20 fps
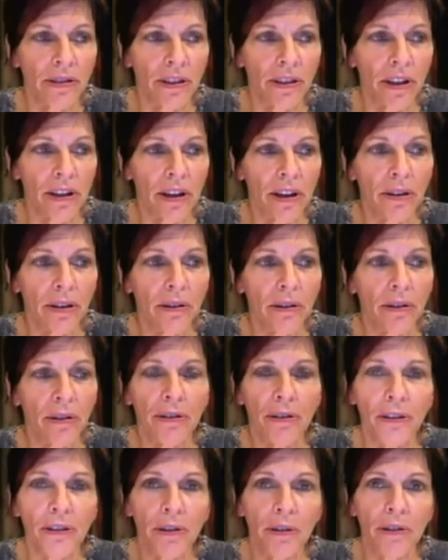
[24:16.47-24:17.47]
Stuck on
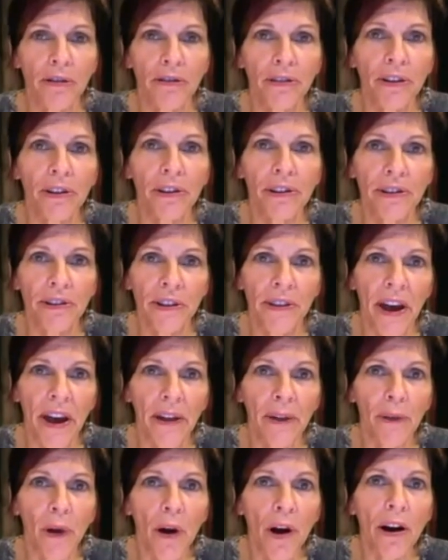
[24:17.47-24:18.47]
Earth too, the field isn't
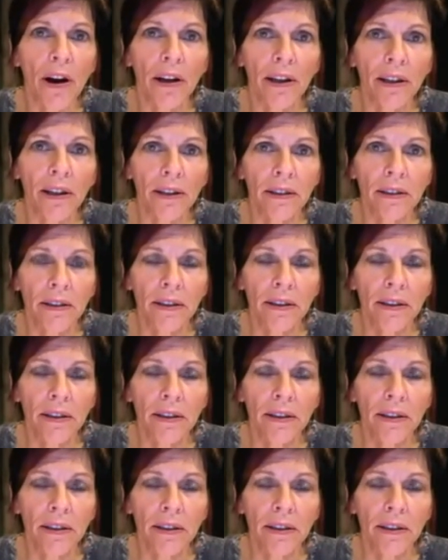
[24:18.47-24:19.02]
that long.